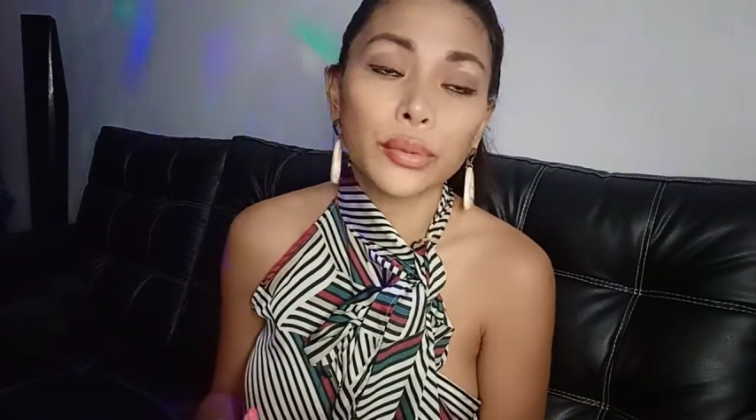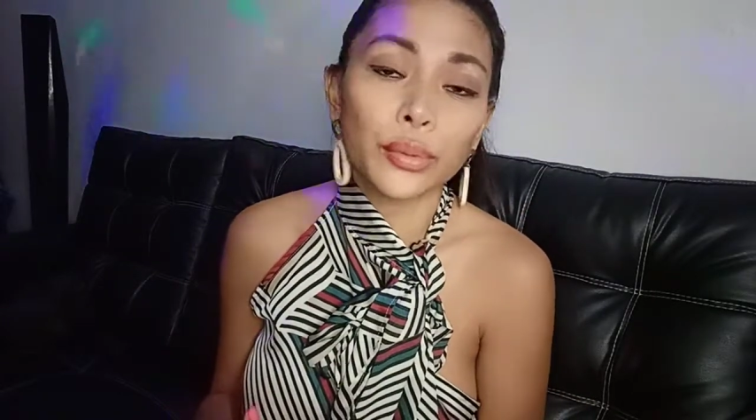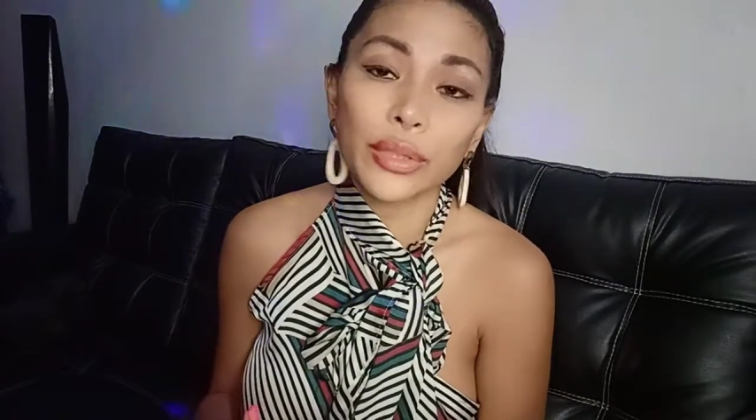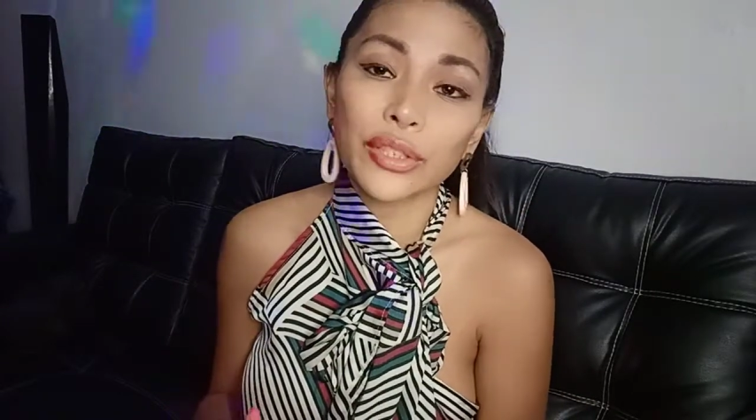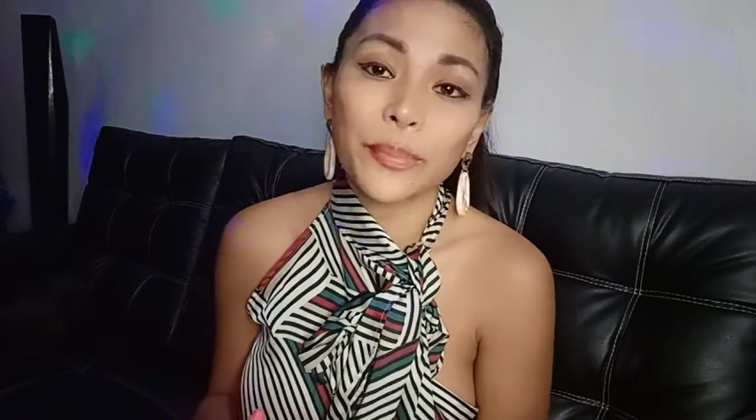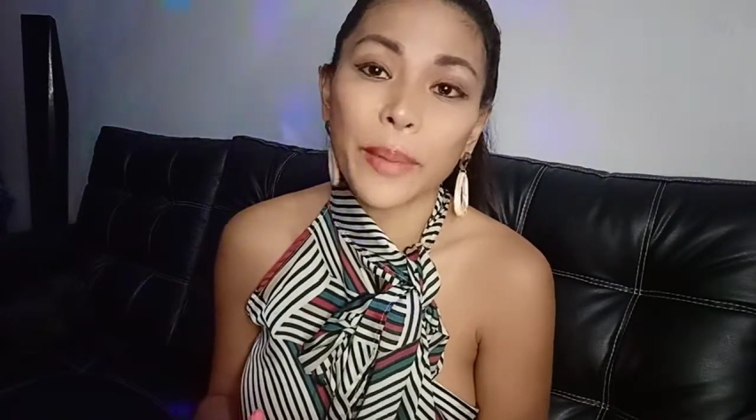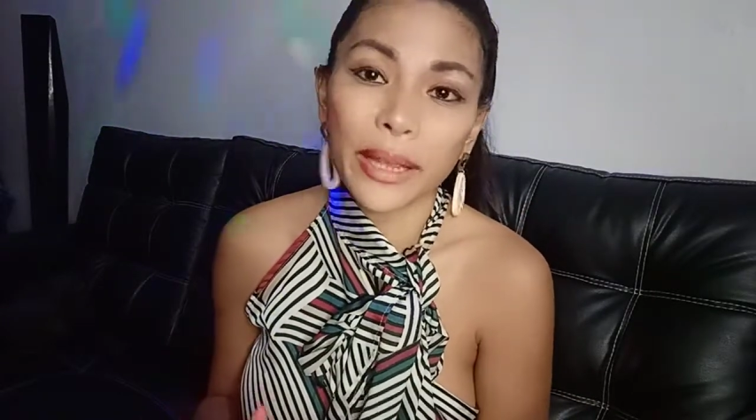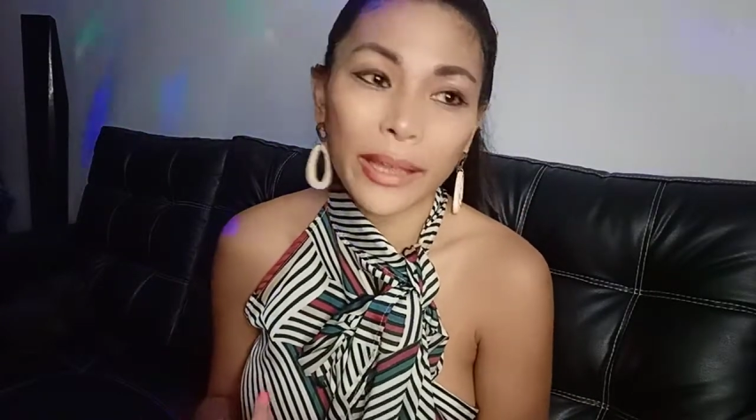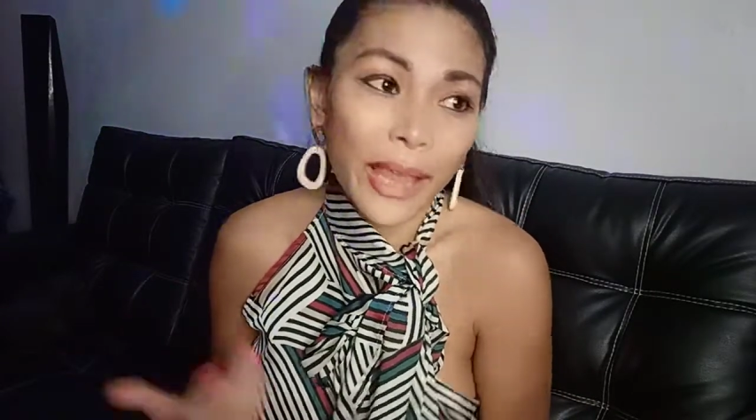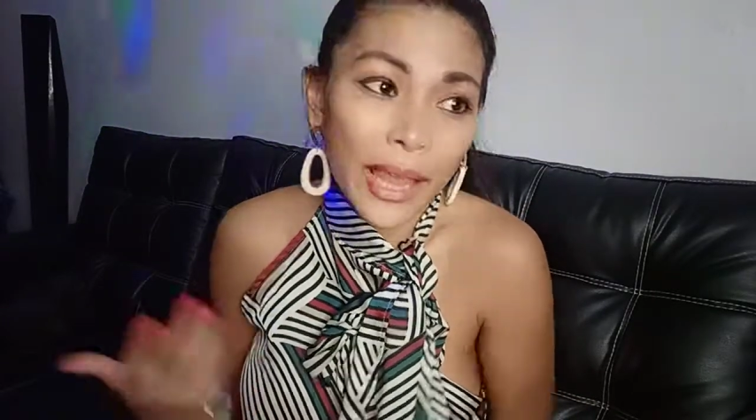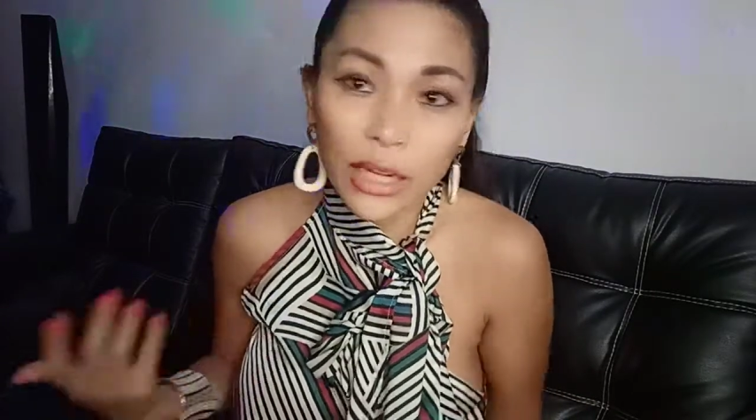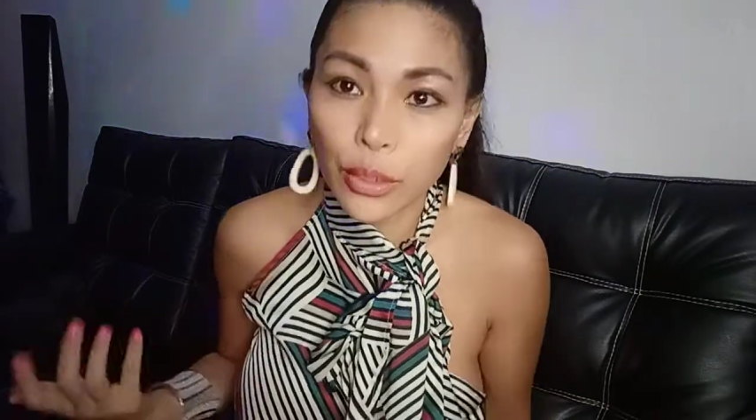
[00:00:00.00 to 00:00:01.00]
respect
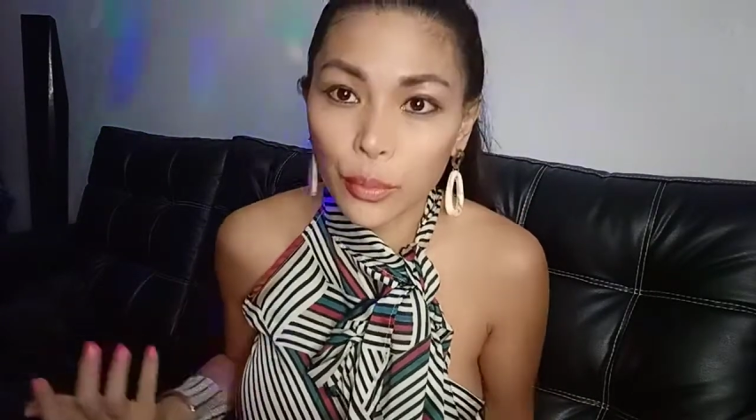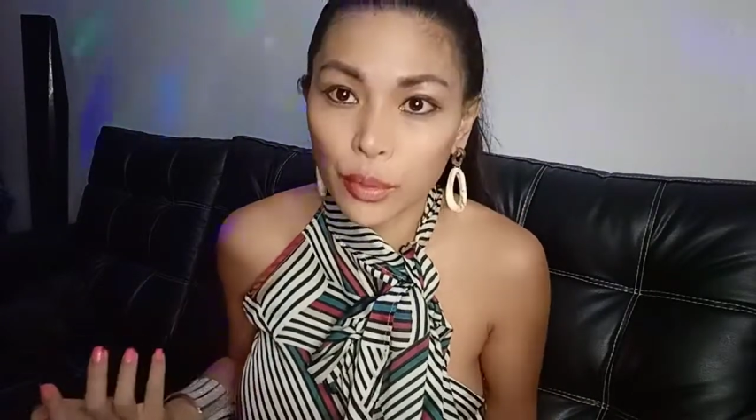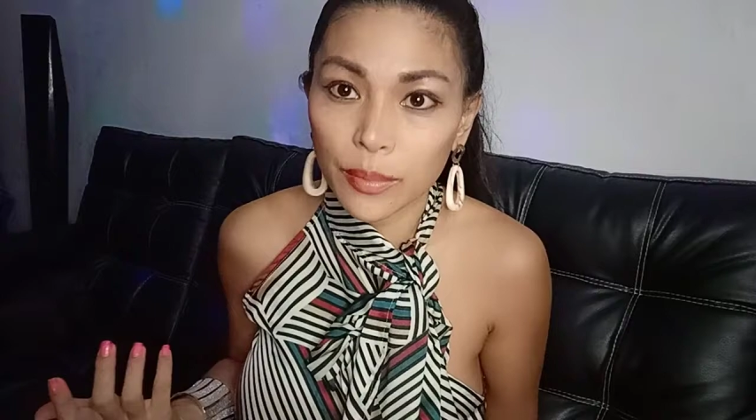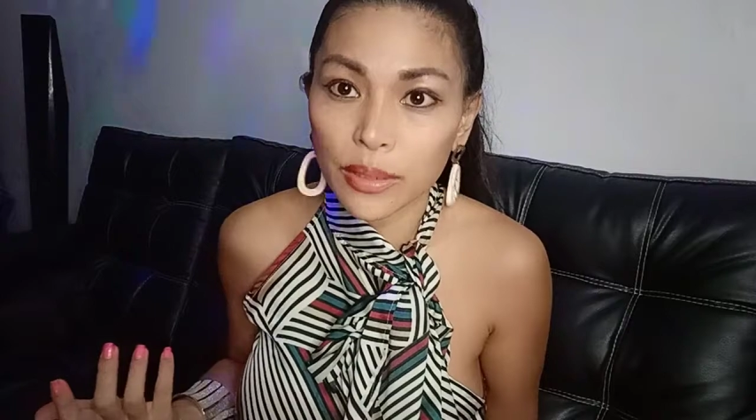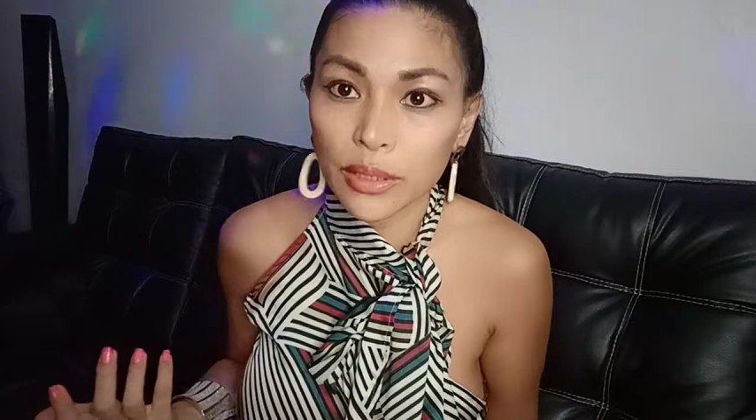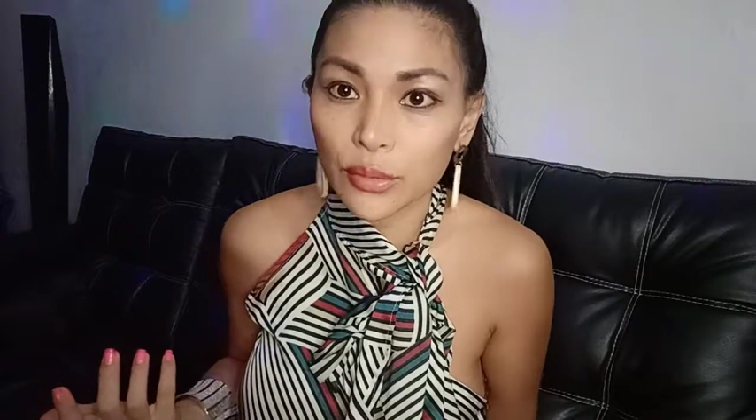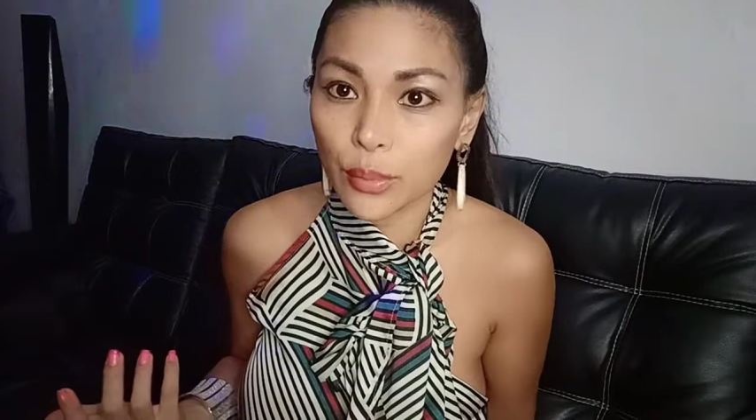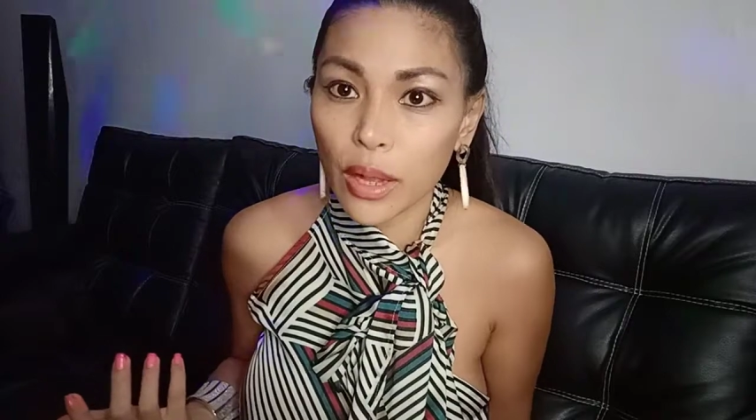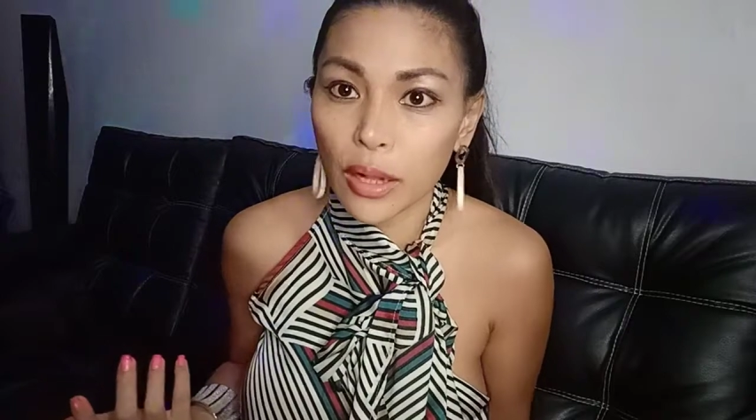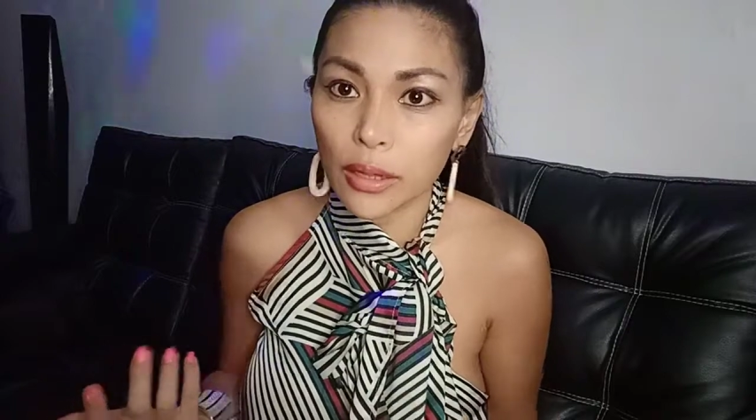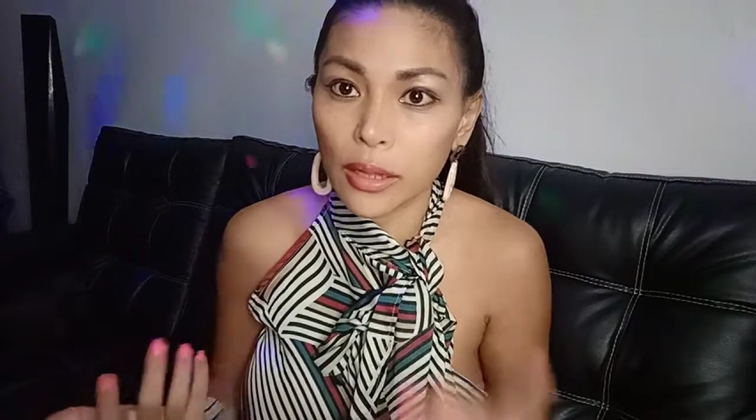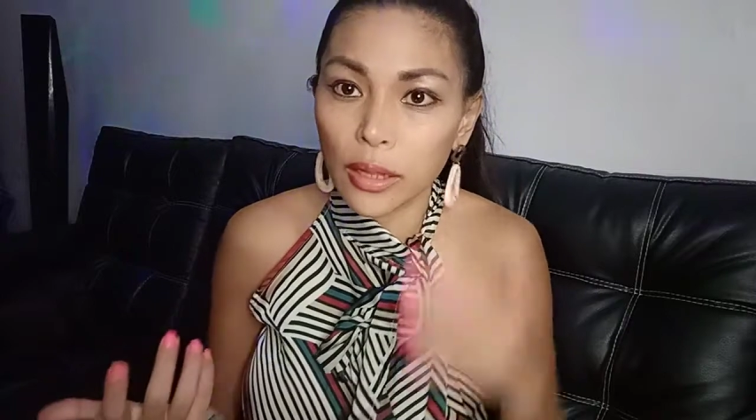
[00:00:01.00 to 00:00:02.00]
any woman as well,